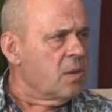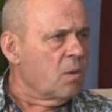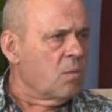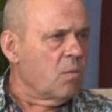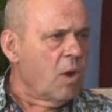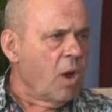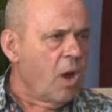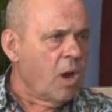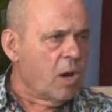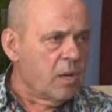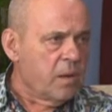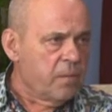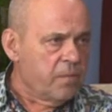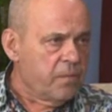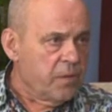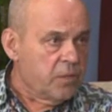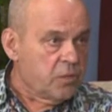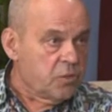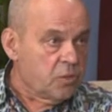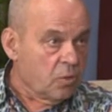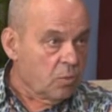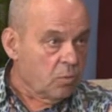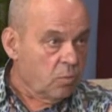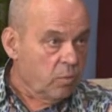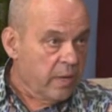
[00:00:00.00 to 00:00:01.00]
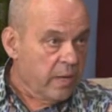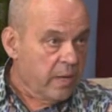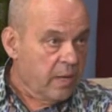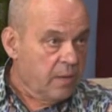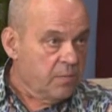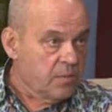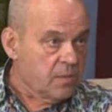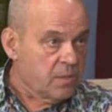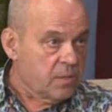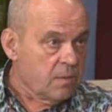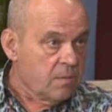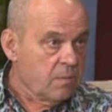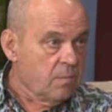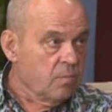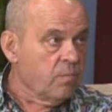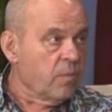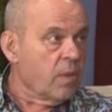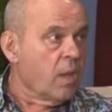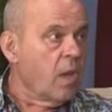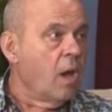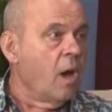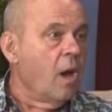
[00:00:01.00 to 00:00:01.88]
there were artificial reefs right.